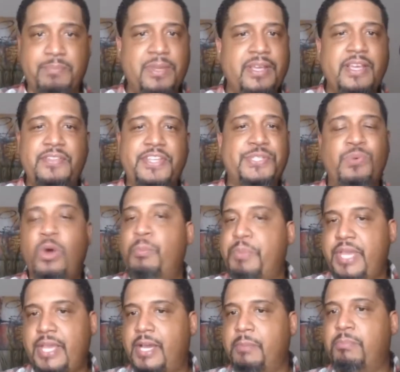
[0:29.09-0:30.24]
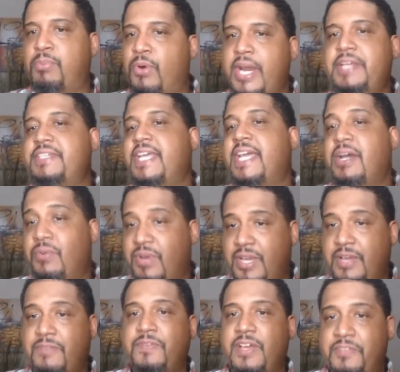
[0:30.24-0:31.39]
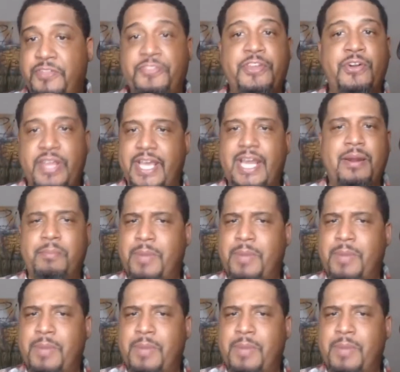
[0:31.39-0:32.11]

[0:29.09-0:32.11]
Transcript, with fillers: Um, this won't be a breakdown of, of the theory yet.